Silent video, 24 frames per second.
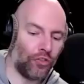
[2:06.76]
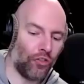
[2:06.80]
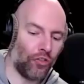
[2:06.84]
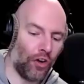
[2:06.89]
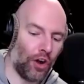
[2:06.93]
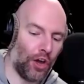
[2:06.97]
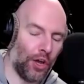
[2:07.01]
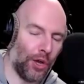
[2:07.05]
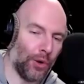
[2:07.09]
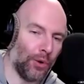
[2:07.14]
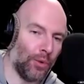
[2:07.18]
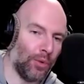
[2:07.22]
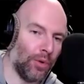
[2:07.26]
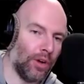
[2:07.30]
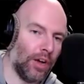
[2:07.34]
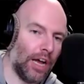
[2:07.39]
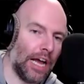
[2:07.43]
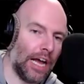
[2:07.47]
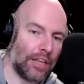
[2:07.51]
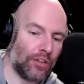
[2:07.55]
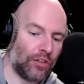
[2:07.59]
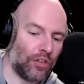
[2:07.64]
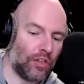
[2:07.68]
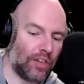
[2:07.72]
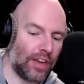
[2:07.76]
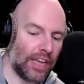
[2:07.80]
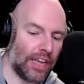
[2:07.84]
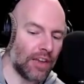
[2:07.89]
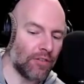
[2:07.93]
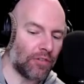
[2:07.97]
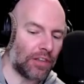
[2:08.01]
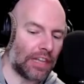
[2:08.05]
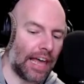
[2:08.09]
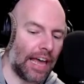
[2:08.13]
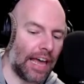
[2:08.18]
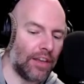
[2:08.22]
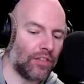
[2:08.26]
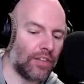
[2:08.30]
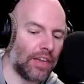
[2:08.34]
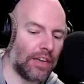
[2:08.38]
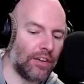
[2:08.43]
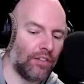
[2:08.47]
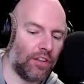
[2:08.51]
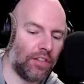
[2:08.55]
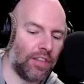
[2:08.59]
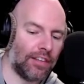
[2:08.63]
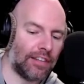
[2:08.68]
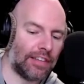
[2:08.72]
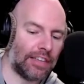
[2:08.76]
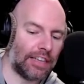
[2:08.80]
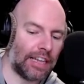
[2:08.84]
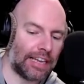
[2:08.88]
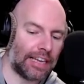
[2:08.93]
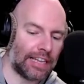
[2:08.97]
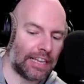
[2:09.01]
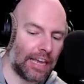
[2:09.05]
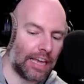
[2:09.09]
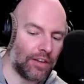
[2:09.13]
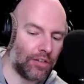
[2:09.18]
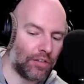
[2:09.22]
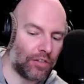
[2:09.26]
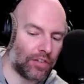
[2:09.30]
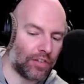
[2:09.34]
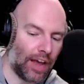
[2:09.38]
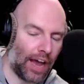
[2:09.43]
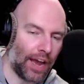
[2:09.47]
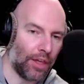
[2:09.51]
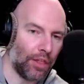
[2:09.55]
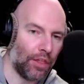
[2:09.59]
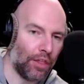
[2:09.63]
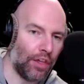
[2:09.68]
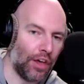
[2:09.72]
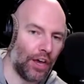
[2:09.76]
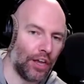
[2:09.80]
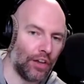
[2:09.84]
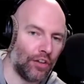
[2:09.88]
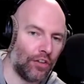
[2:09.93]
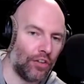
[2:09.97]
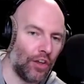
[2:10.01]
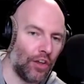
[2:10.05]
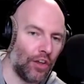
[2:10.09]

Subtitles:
it true, Steve let us into this little insight, that